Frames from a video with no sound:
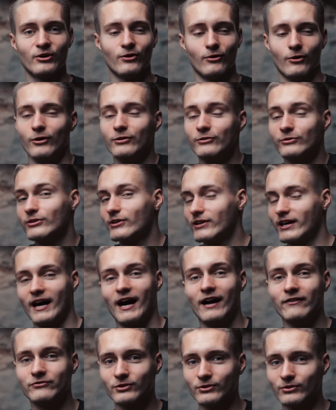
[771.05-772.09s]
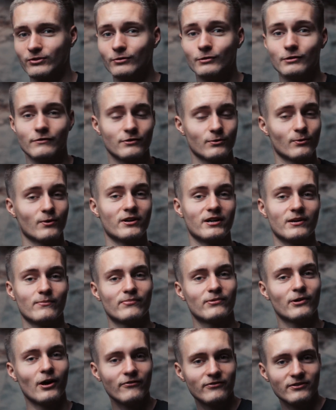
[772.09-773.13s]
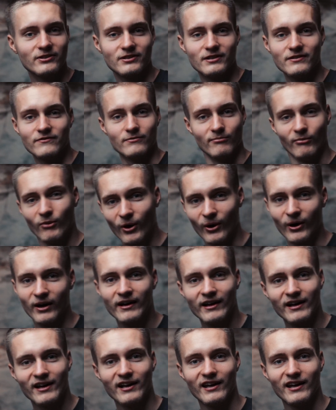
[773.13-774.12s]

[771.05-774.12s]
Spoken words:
All you're gonna have to do if you wanna profit even more